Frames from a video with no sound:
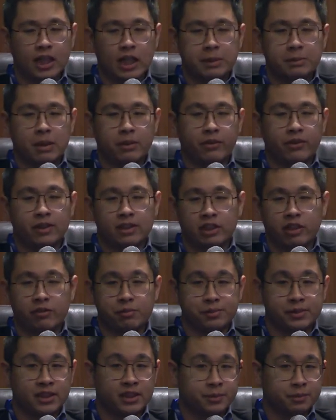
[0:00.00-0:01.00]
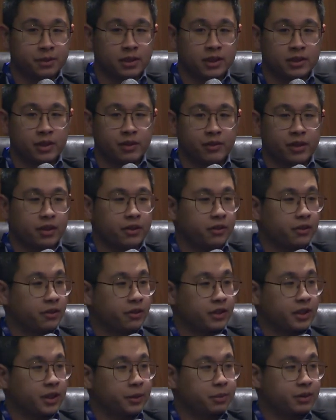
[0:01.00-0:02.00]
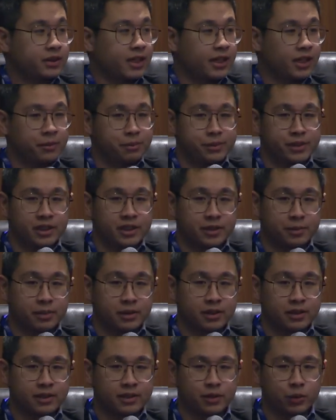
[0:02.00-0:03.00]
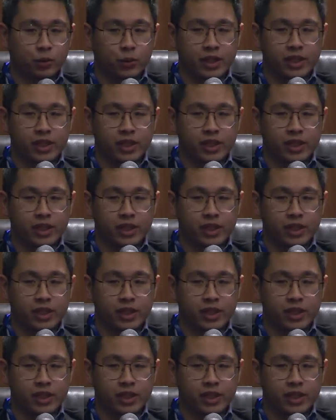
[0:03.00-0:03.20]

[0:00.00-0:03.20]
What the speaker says: come up with a set of principles that we call the Poseidon principles,